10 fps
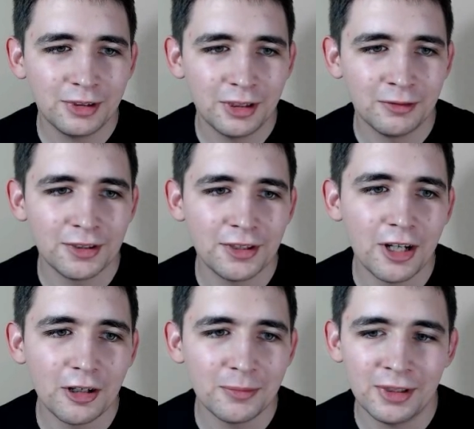of the
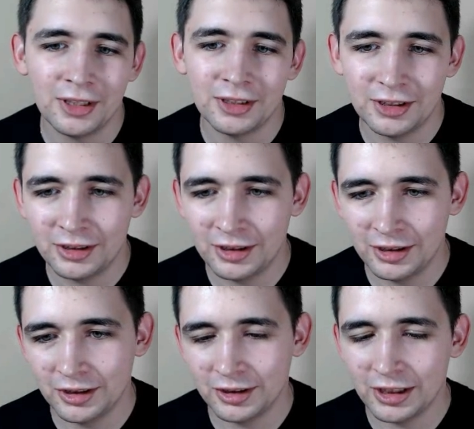DOM, and
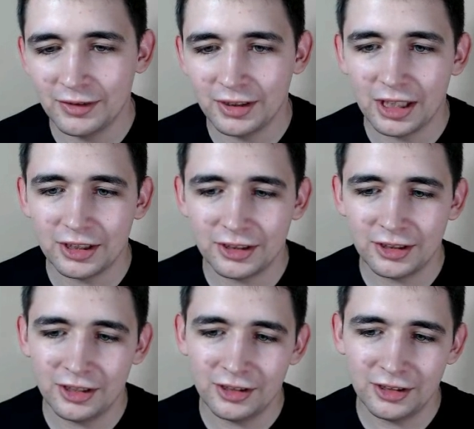it is giving us
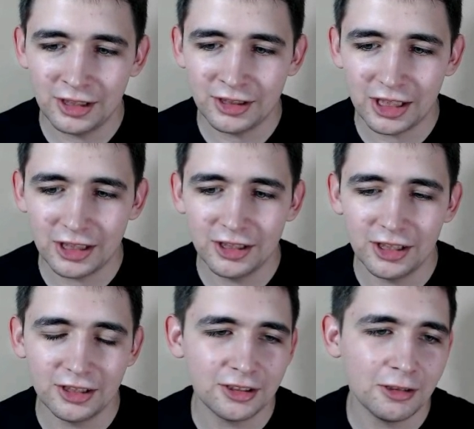exactly
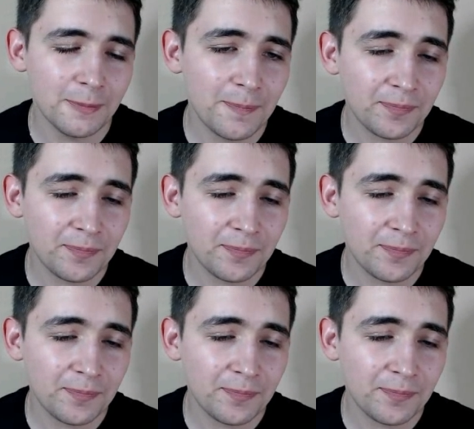this. So